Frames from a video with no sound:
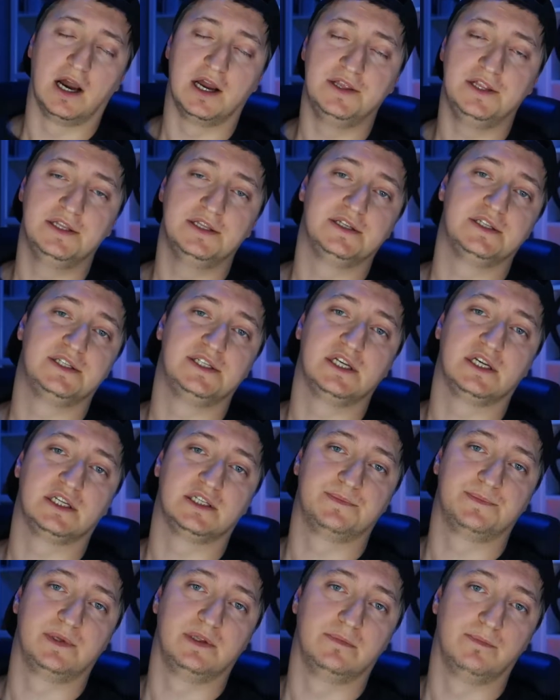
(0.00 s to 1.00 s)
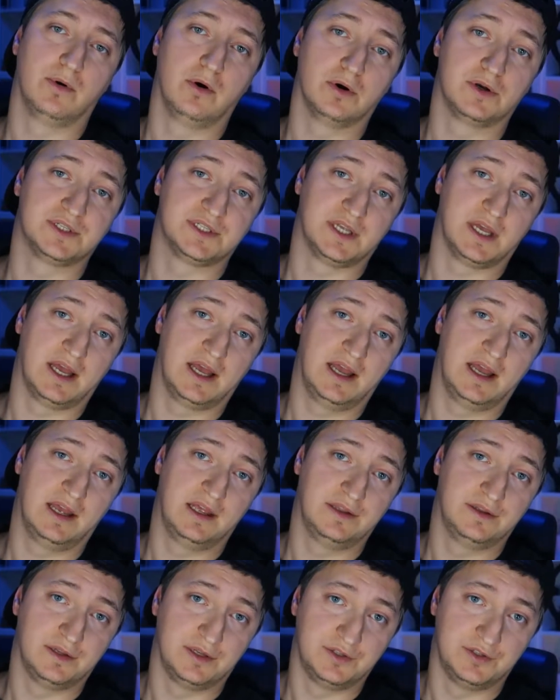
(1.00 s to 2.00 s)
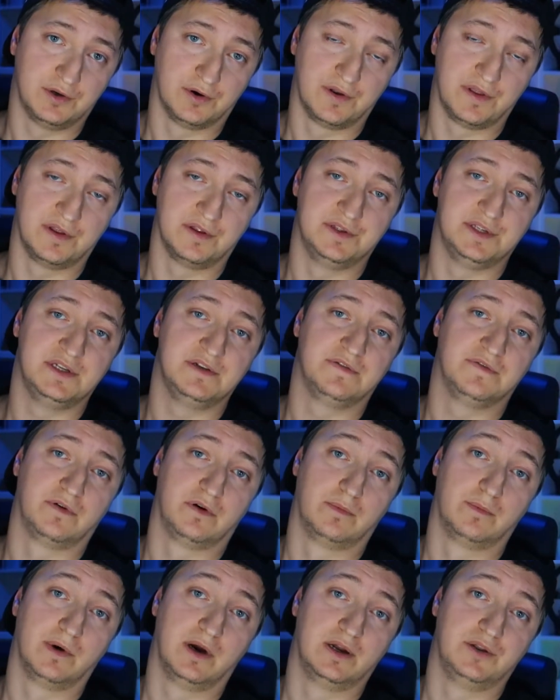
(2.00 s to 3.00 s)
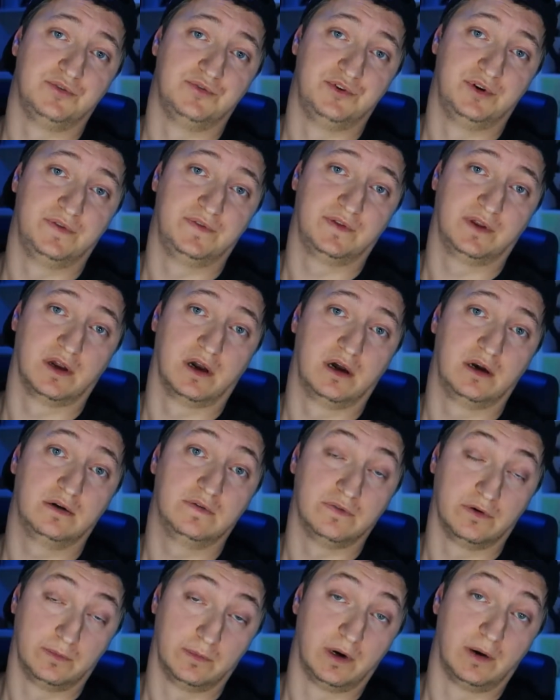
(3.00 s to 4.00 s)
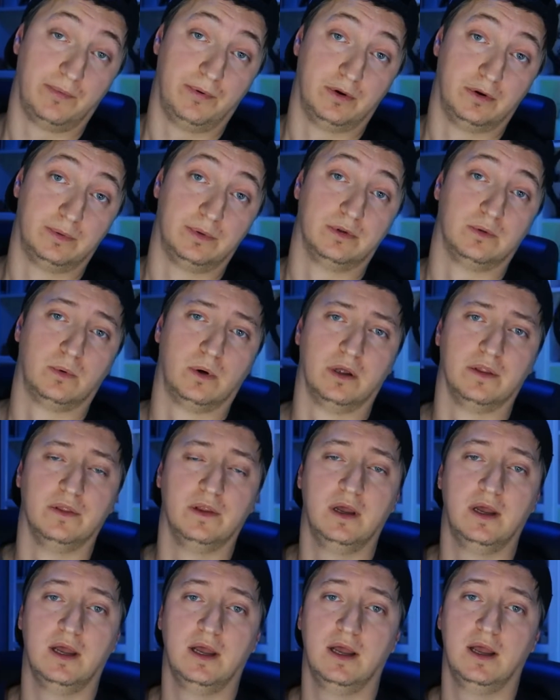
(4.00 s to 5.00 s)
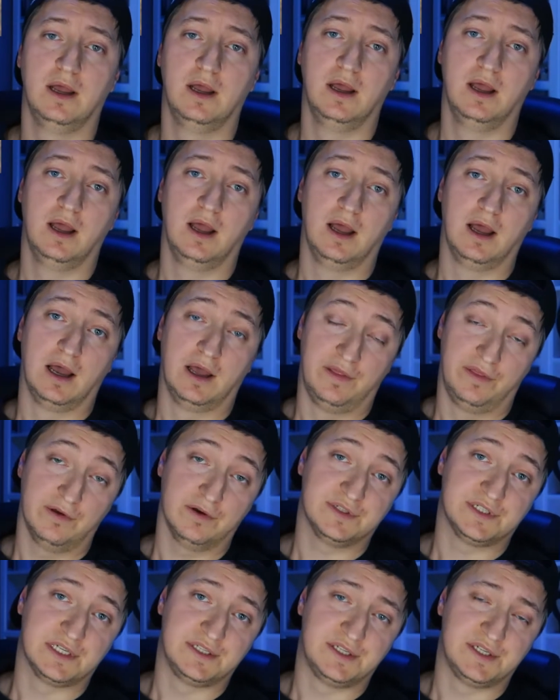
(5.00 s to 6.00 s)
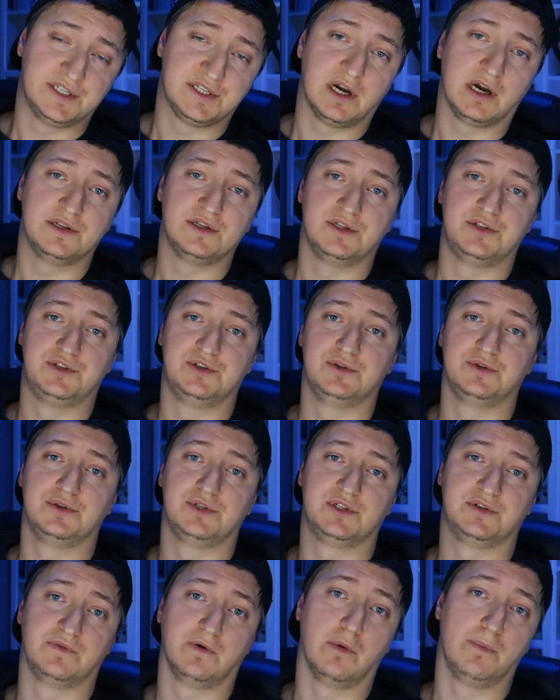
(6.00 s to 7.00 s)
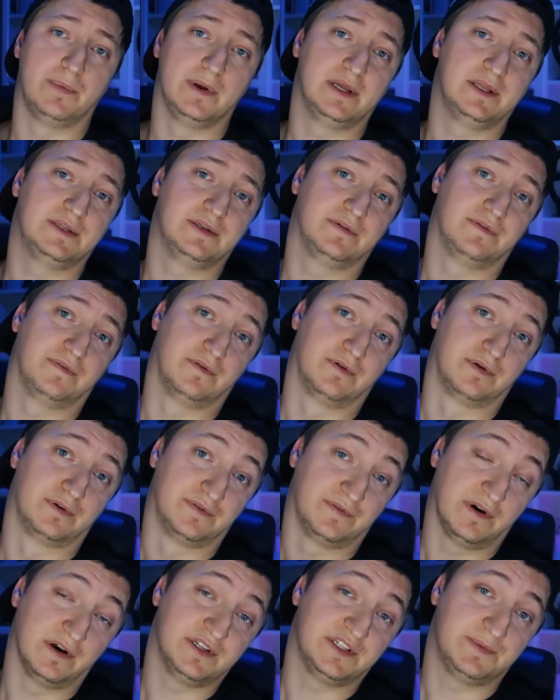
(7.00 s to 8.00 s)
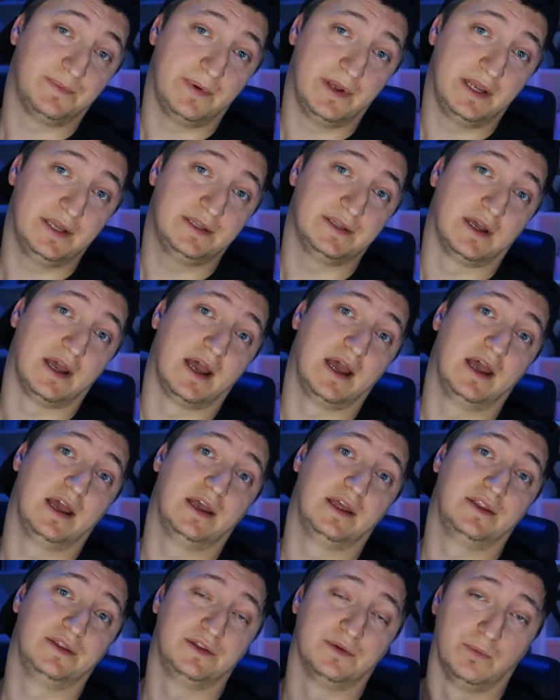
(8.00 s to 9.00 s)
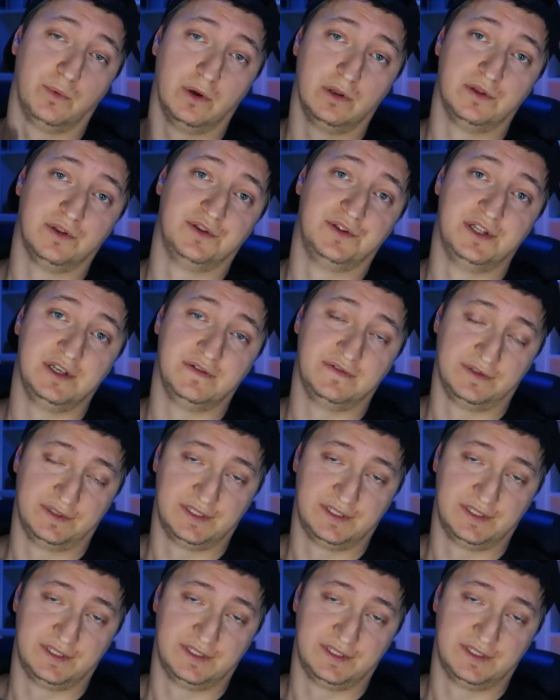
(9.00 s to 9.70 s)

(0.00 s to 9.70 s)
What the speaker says: I needed 6-speed box and Torsen diff for my drift car, for my purple one, and thus I decided to swap it for 5-speed and weld the diff